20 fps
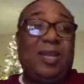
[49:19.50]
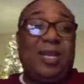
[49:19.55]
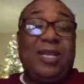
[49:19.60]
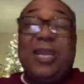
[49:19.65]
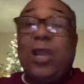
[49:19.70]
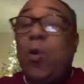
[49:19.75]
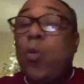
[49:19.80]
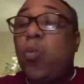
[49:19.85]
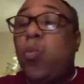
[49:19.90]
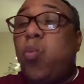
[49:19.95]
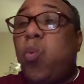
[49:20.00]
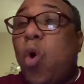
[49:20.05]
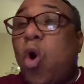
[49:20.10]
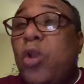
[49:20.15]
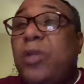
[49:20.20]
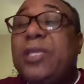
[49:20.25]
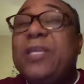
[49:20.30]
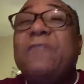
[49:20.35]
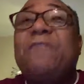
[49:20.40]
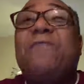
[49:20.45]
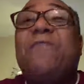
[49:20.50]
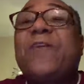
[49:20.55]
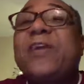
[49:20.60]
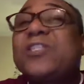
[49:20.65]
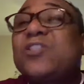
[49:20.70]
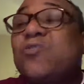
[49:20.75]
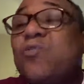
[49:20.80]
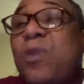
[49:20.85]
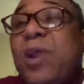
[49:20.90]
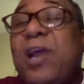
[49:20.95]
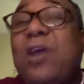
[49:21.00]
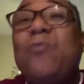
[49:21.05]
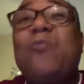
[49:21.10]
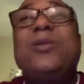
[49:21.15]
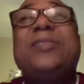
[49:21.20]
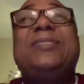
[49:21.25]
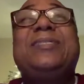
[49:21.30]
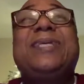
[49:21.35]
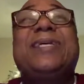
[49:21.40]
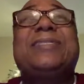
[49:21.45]
They won the first round
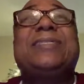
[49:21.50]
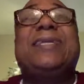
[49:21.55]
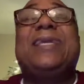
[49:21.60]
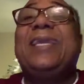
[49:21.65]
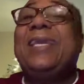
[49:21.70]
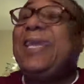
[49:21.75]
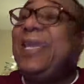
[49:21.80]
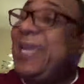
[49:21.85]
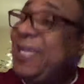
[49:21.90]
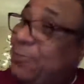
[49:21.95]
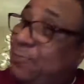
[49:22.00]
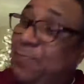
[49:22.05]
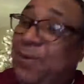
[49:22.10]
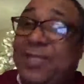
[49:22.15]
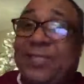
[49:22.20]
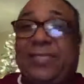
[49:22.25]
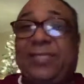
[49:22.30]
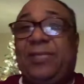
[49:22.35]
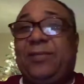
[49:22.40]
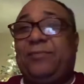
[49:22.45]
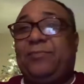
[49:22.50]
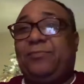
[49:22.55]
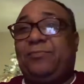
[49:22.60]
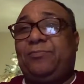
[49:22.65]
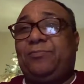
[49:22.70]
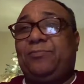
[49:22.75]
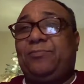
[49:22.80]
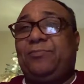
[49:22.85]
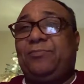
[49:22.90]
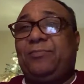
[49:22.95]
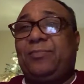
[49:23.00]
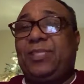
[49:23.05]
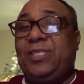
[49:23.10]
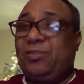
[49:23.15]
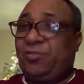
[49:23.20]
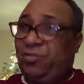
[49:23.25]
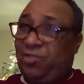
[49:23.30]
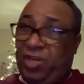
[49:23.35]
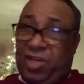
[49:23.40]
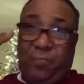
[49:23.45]
with 38%.
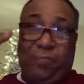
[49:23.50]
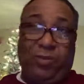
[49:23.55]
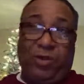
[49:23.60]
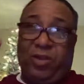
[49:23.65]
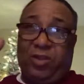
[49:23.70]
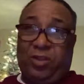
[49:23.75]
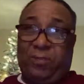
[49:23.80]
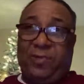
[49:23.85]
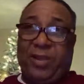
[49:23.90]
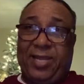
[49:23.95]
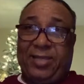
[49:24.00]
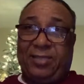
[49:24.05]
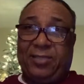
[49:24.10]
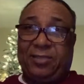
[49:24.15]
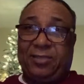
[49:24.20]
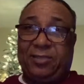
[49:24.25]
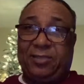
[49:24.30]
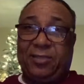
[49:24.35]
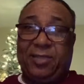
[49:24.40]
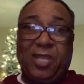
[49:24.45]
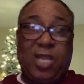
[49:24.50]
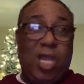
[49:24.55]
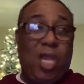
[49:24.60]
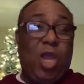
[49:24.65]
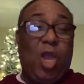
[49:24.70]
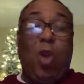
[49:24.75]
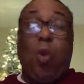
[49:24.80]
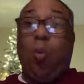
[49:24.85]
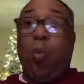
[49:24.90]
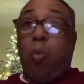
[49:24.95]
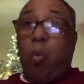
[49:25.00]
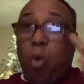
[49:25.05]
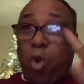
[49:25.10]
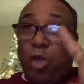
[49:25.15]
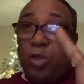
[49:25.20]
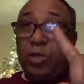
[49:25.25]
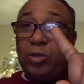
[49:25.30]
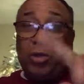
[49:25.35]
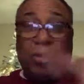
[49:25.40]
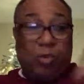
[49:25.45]
3 political parties
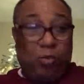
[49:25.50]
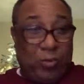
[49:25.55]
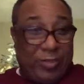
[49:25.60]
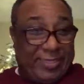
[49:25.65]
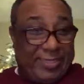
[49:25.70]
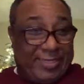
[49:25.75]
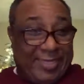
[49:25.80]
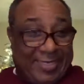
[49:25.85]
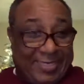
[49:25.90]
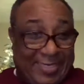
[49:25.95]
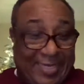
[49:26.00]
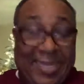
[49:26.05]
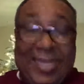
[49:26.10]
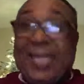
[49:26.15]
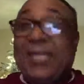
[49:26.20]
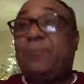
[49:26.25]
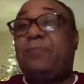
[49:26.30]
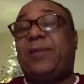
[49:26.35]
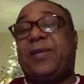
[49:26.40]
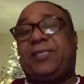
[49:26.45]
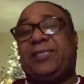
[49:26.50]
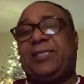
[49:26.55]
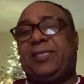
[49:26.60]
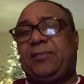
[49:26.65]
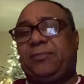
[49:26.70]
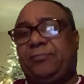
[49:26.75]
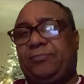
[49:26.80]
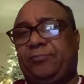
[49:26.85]
won with 38%.